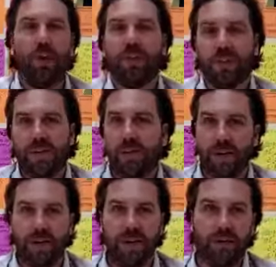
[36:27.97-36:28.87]
the Java
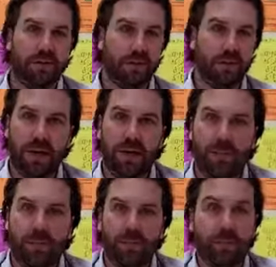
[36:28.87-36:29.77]
fundamentals
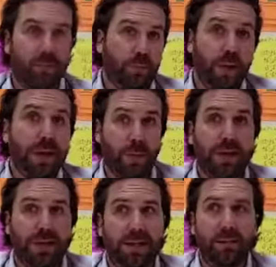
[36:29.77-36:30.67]
pretty
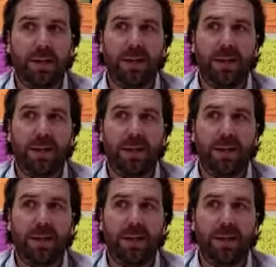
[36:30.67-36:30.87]
quickly.